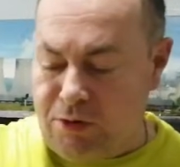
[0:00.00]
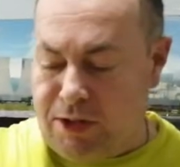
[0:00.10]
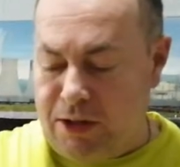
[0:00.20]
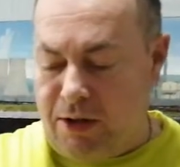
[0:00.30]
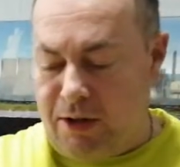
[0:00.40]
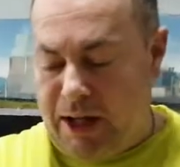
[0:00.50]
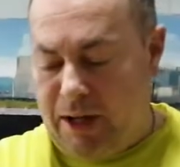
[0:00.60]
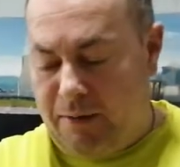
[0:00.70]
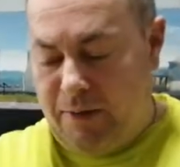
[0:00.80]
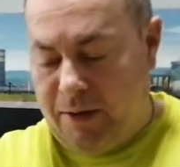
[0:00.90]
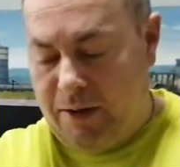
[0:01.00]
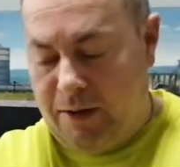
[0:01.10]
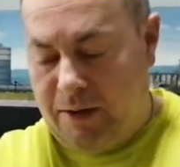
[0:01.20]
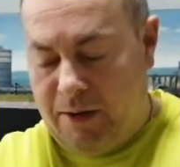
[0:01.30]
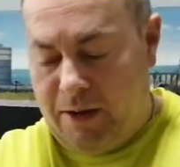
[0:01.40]
to it like that,
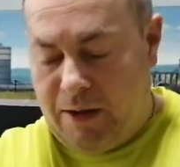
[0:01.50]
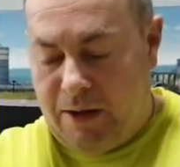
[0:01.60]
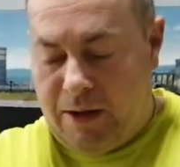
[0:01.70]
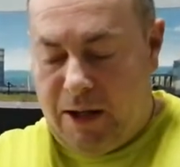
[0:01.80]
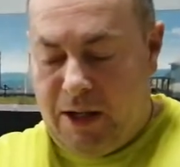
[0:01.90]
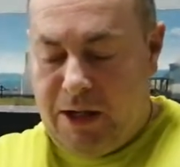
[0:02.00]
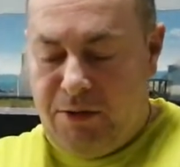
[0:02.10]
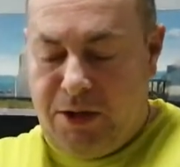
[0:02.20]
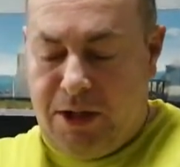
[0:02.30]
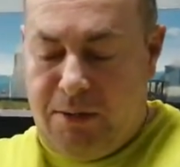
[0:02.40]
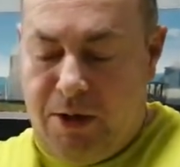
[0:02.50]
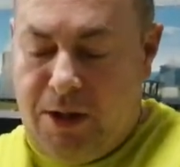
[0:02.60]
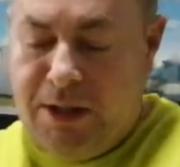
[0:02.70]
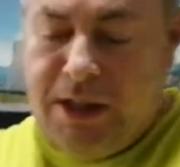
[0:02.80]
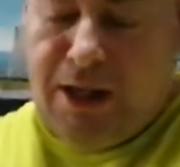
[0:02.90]
it gives you some
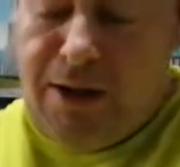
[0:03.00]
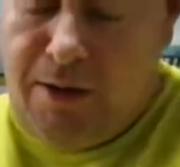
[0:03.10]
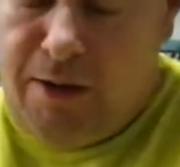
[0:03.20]
idea